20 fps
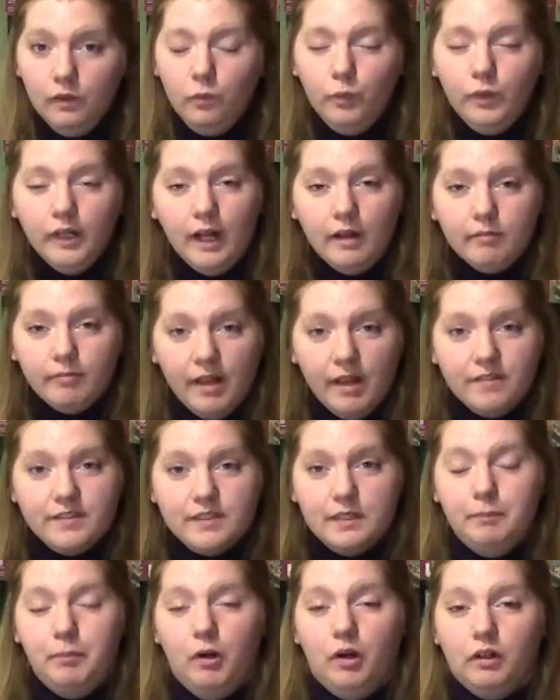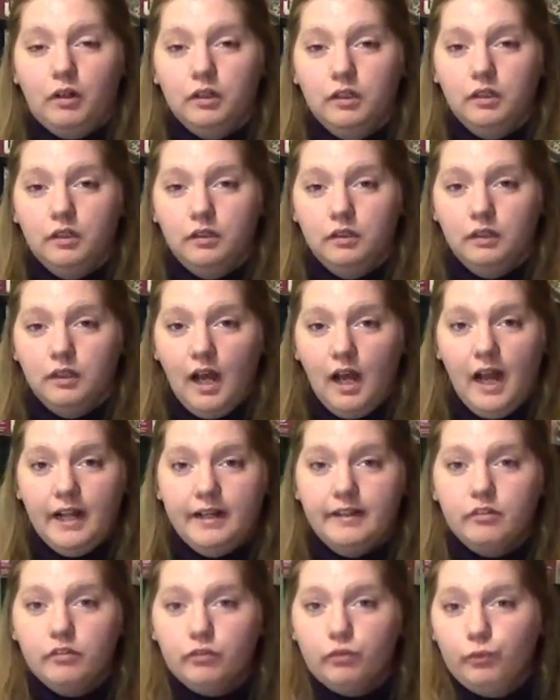When I read this book, I
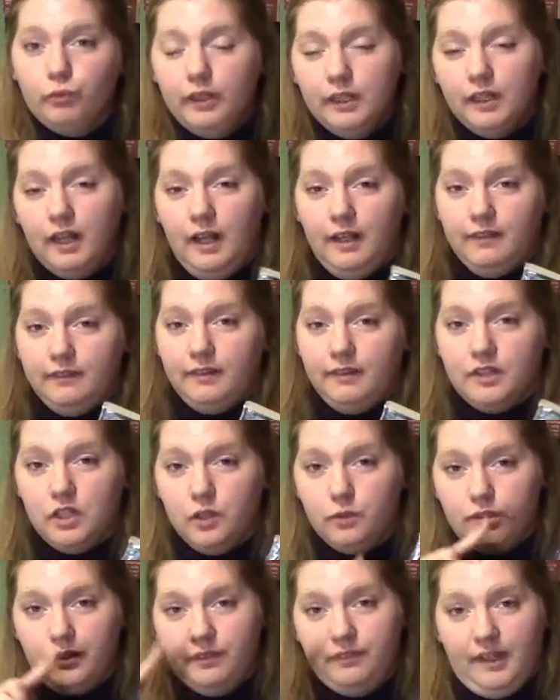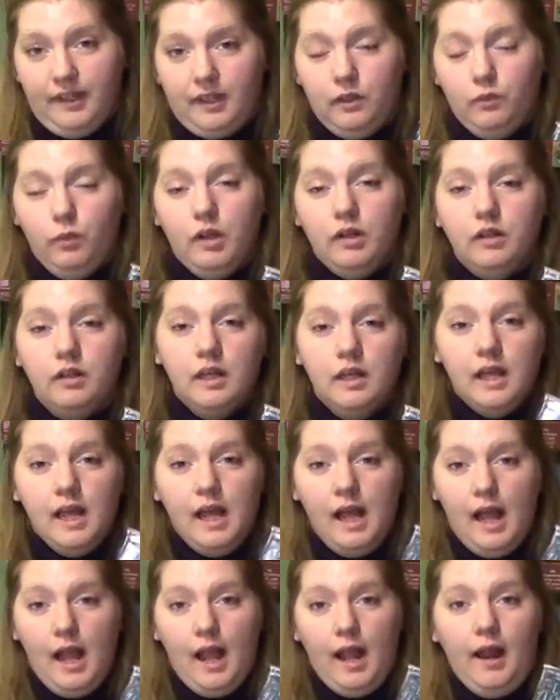didn't realize that there was a second one,
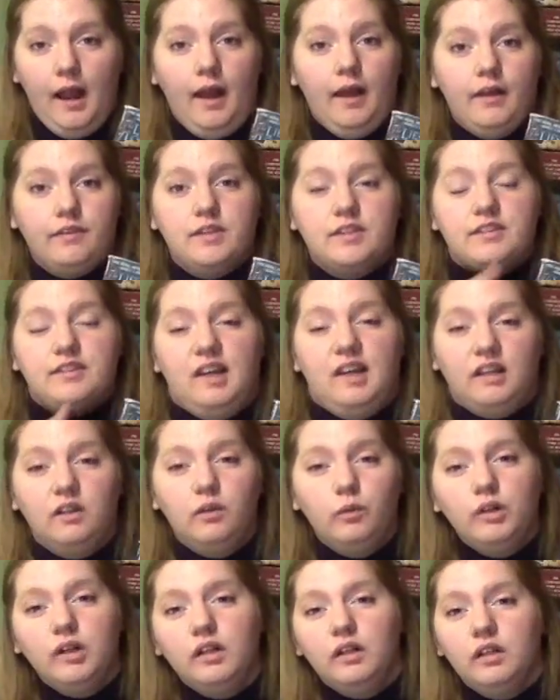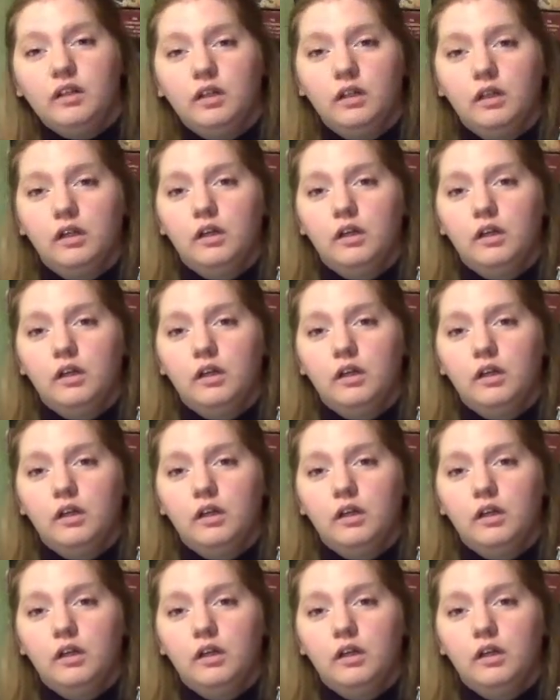and the second one,